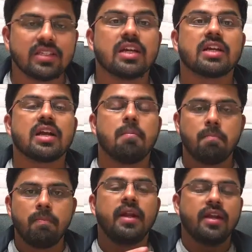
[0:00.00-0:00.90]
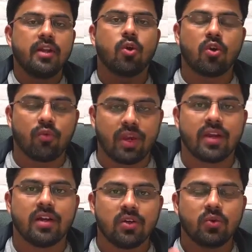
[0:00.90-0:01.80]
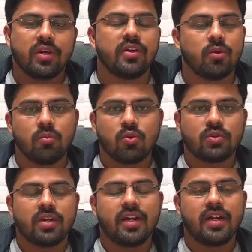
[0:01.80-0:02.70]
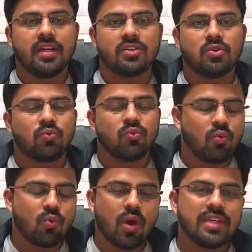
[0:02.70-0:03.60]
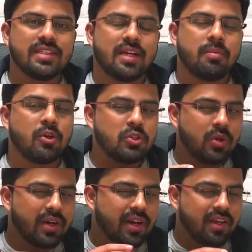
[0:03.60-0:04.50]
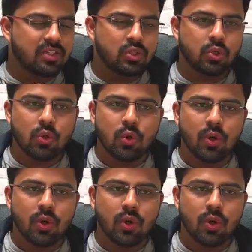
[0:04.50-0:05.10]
completely wrong way to read your books, right? So why is that? Because you're reading it slow, and